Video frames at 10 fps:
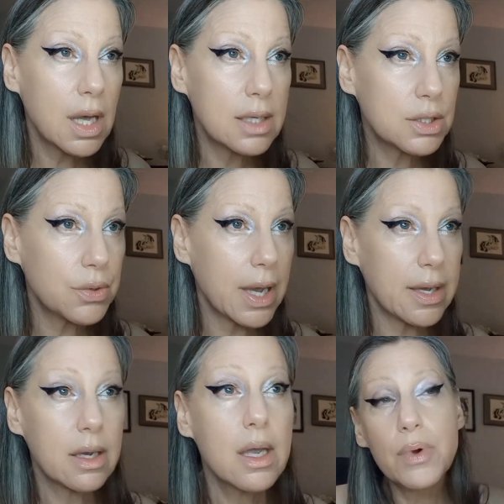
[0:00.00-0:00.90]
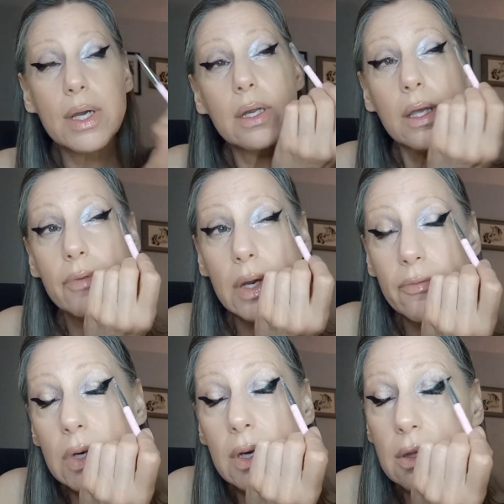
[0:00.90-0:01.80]
That's okay. You know what? Even
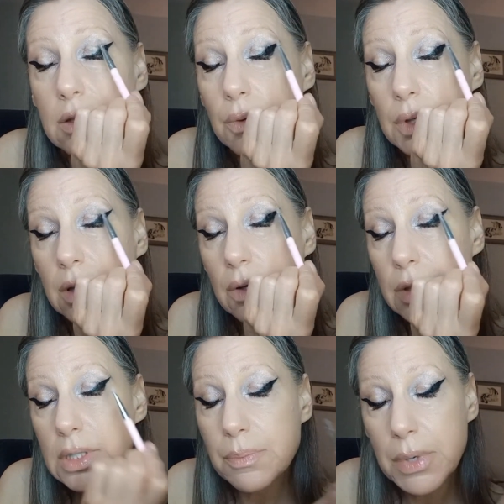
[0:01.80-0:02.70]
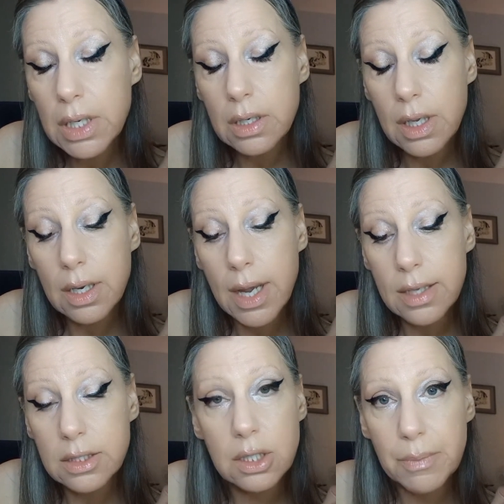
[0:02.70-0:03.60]
if it does go into the crease a bit, it
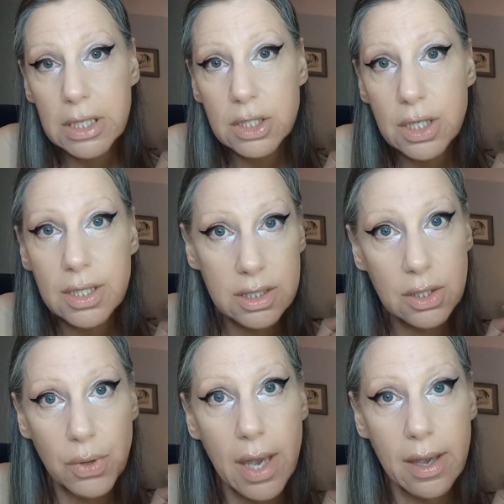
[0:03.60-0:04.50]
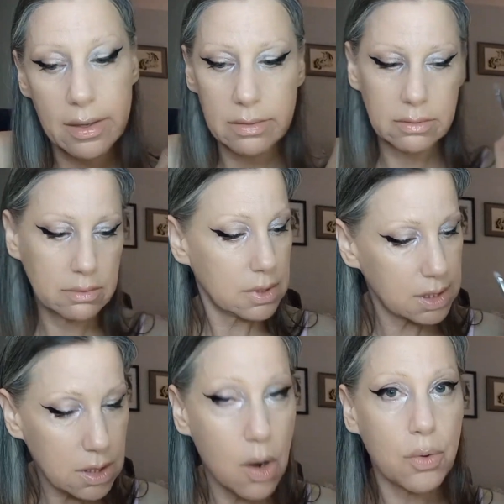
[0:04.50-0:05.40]
adds dimension. It's okay.
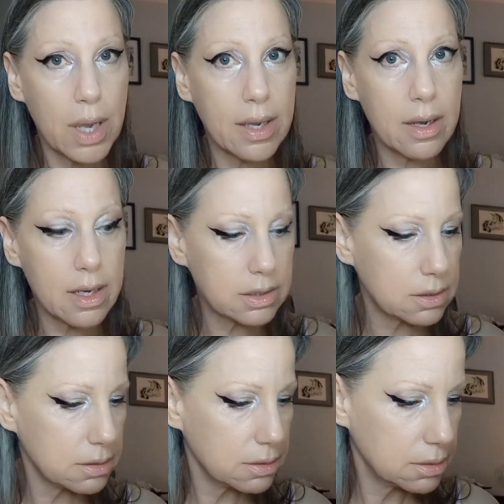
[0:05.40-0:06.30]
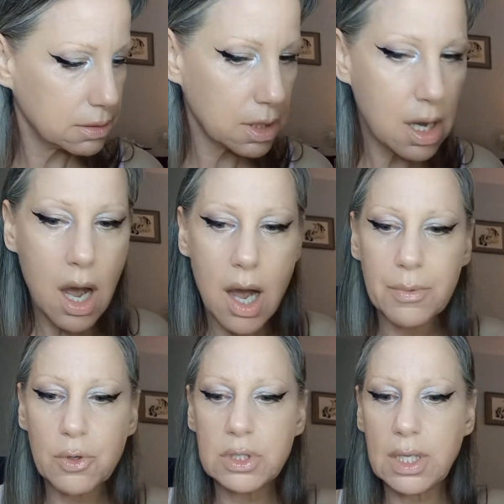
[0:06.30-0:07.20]
It's okay, guys.
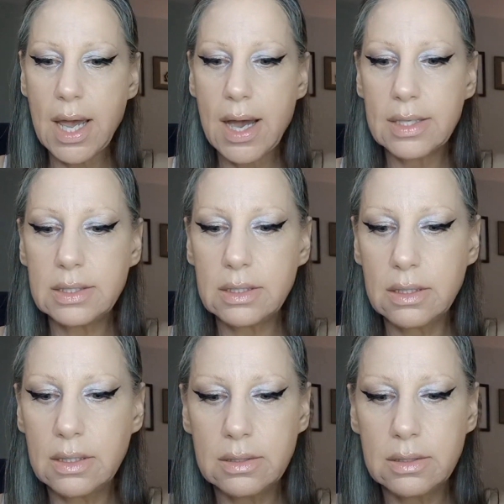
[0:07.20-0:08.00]
I'm going to add